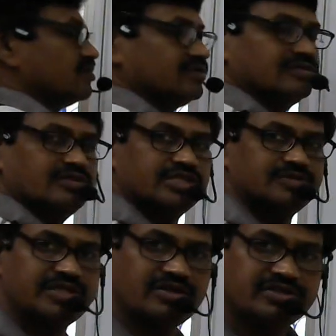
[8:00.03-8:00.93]
So as
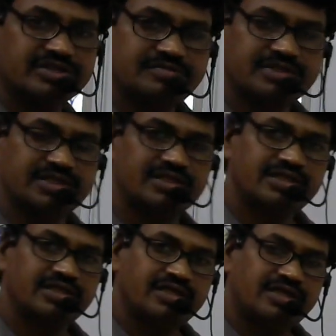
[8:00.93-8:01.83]
per the concepts,
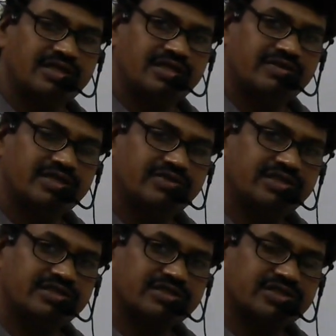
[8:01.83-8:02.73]

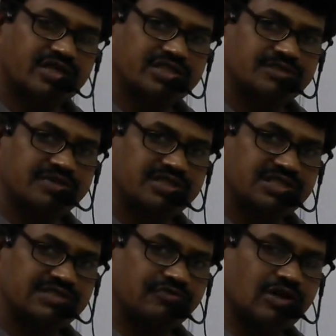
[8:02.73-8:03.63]
whenever the charge species
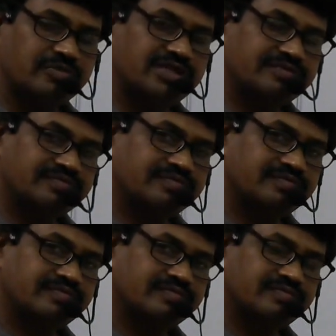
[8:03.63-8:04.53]
is formed,
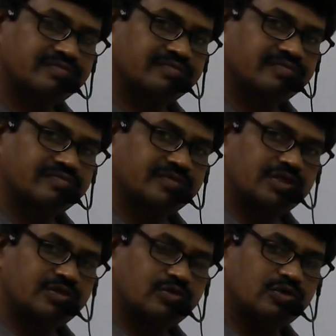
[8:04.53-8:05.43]

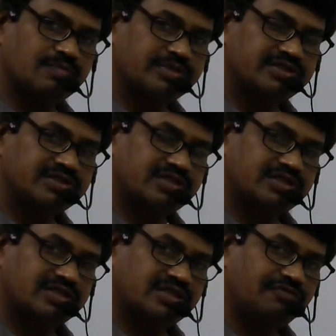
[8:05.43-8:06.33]

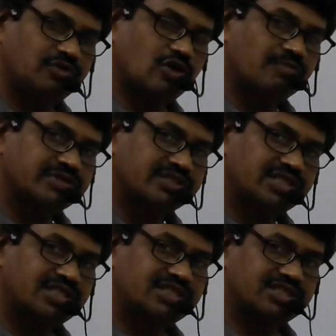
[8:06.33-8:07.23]
if you compensate
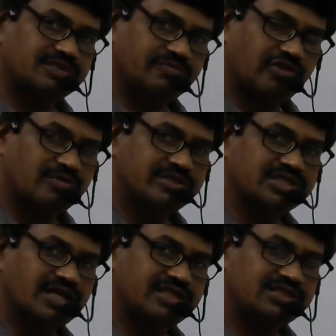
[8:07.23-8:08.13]
that formed
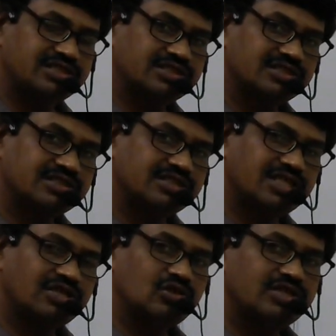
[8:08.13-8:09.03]
charge, then
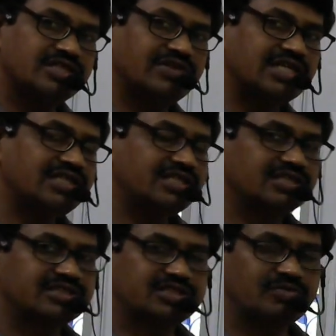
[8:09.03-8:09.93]
only it will get
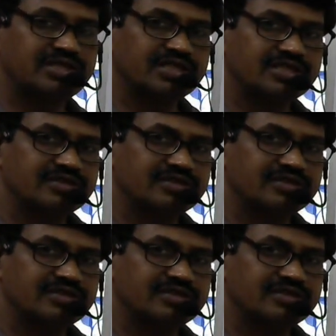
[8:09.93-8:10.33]
stability.